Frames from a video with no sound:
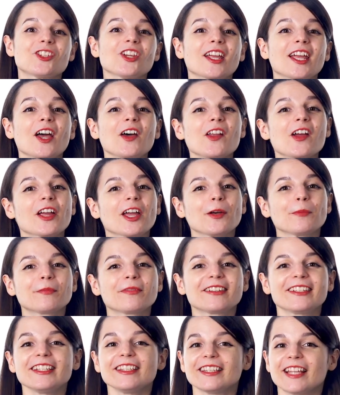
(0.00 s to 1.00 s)
check out our
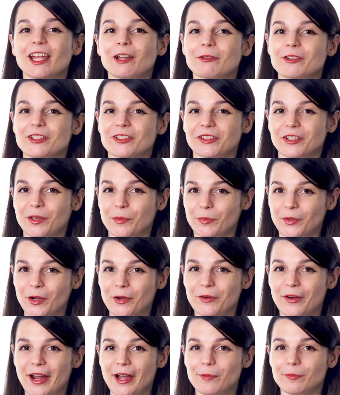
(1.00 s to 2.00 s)
complete language learning
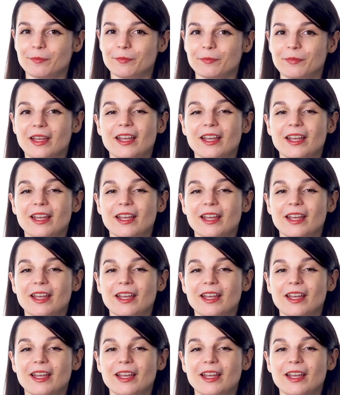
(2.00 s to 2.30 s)
program.